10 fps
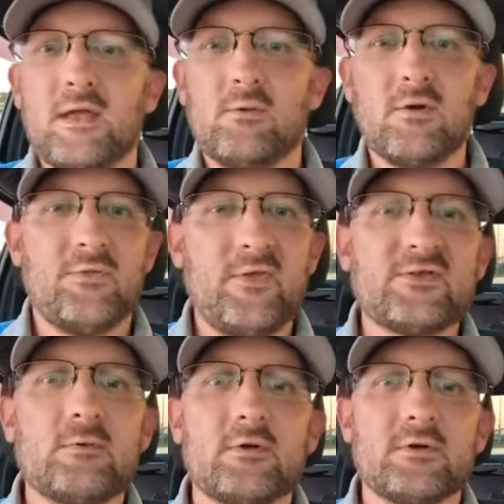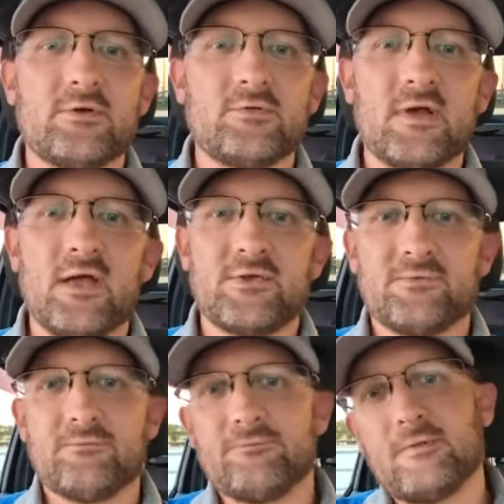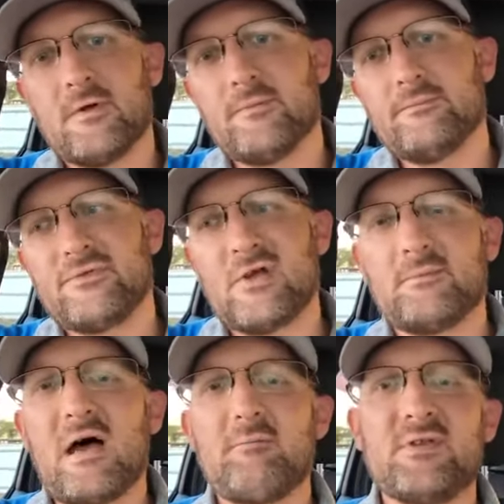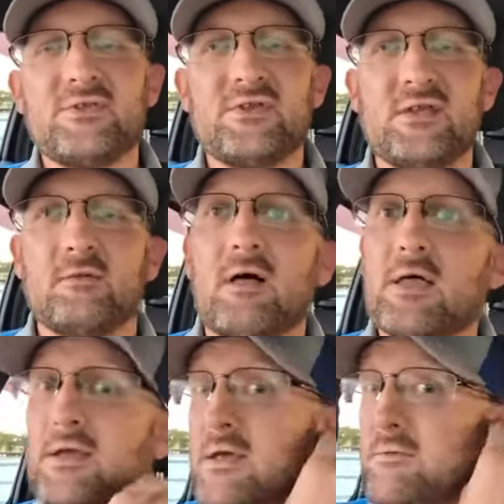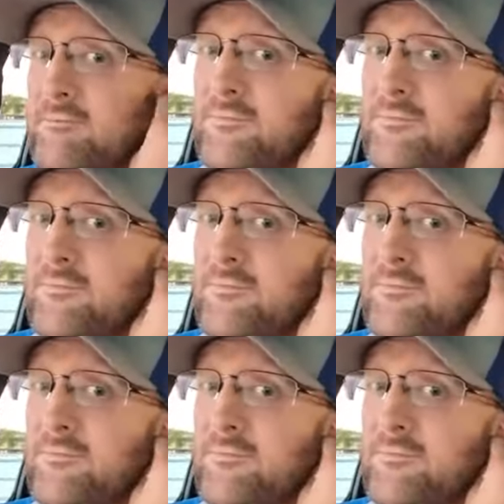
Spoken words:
One of the things I want to address from something I've been seeing a lot of,